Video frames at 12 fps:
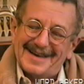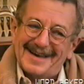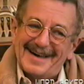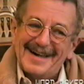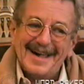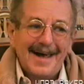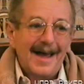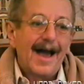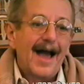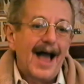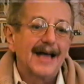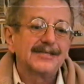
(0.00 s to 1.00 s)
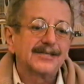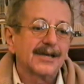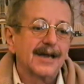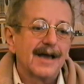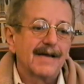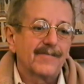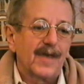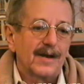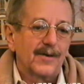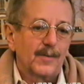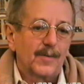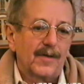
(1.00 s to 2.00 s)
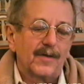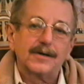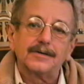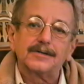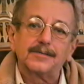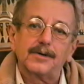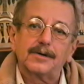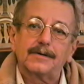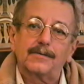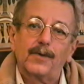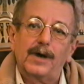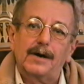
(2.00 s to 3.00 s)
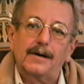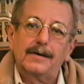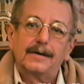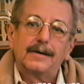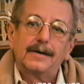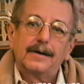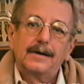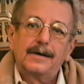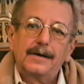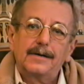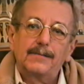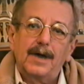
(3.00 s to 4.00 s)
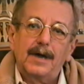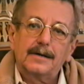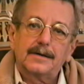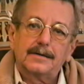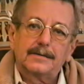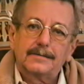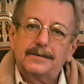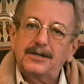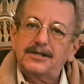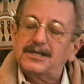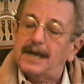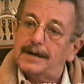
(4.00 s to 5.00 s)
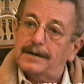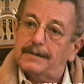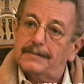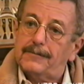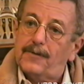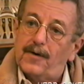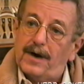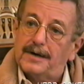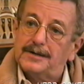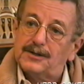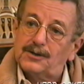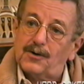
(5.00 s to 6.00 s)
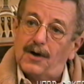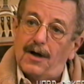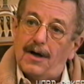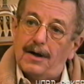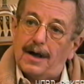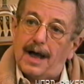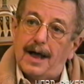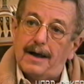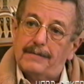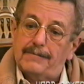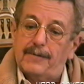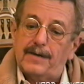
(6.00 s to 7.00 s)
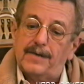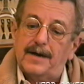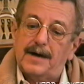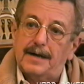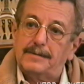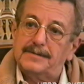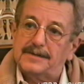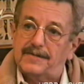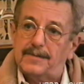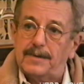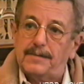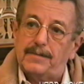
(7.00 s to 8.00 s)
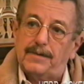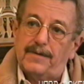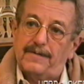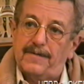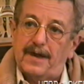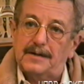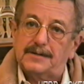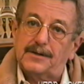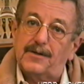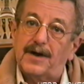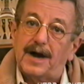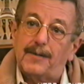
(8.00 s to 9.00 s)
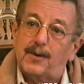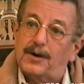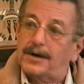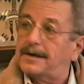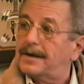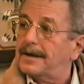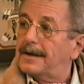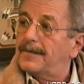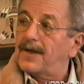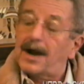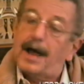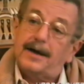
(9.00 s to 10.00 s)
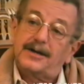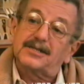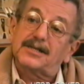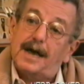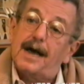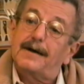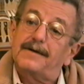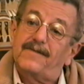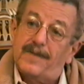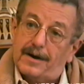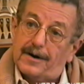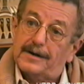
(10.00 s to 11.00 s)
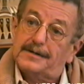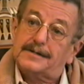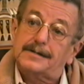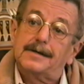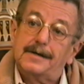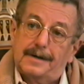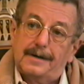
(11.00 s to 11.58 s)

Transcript: I still have that old Mother Goose book where, in my good second grade scrawl, I had written the names of the fellows in the neighborhood that I had assigned various